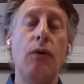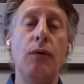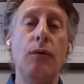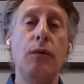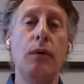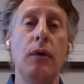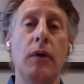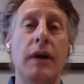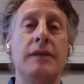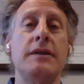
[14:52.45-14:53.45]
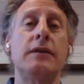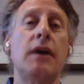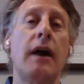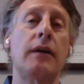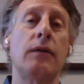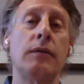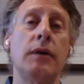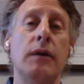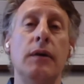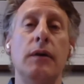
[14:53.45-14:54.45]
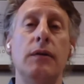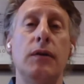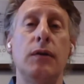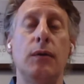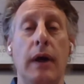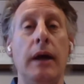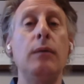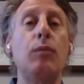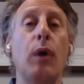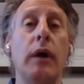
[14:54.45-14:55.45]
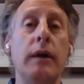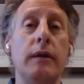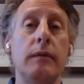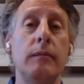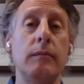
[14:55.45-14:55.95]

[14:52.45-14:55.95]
who is entitled to input